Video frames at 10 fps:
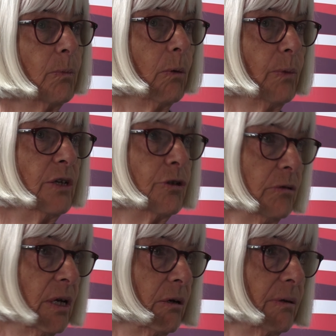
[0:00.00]
What we do
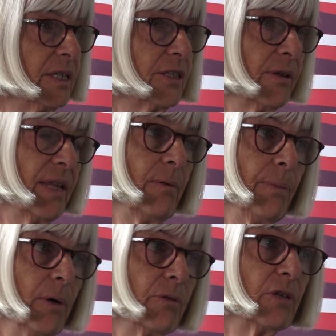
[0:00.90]
know is that they
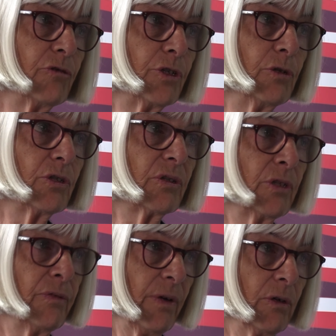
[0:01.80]
were both
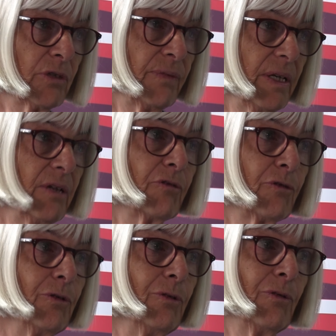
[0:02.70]
introduced to philosophy
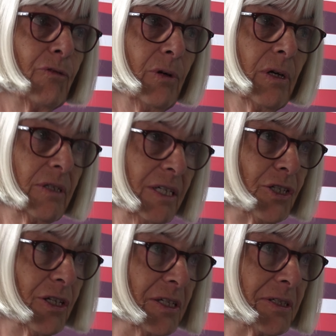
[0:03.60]
through, through
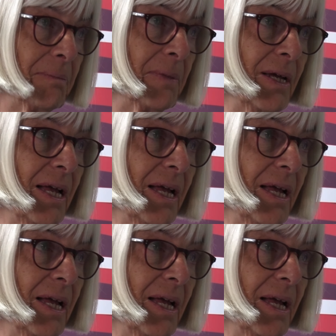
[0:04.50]
Cartesianism.